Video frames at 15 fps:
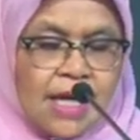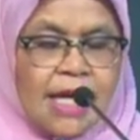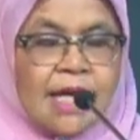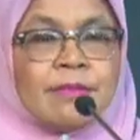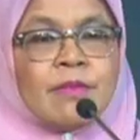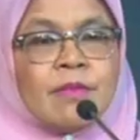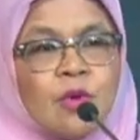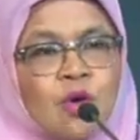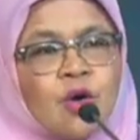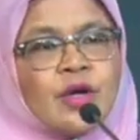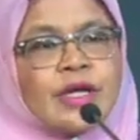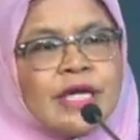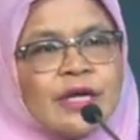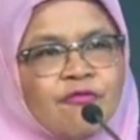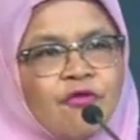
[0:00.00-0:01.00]
And more
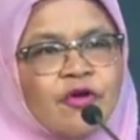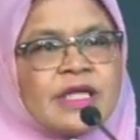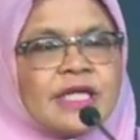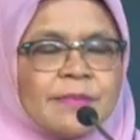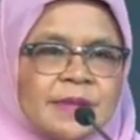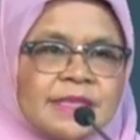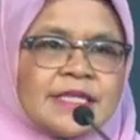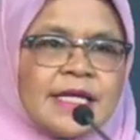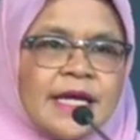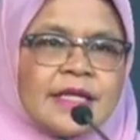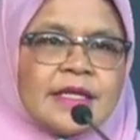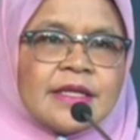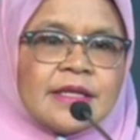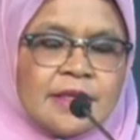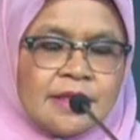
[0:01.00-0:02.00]
than
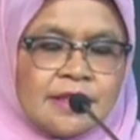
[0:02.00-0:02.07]
40%